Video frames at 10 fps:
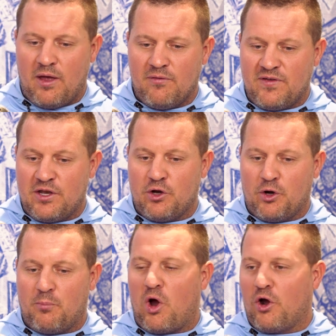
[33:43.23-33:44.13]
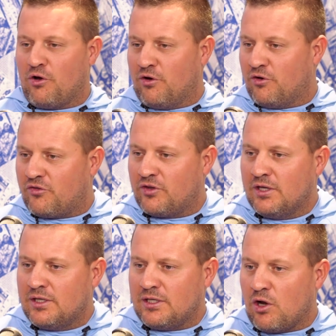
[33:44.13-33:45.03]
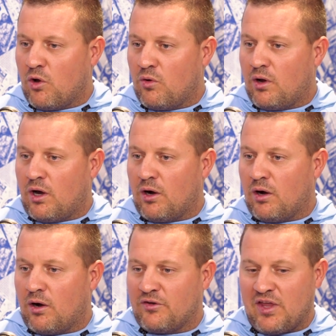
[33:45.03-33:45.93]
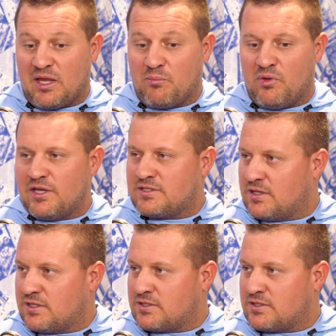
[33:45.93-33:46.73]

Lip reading: vendor partners, are taking place in this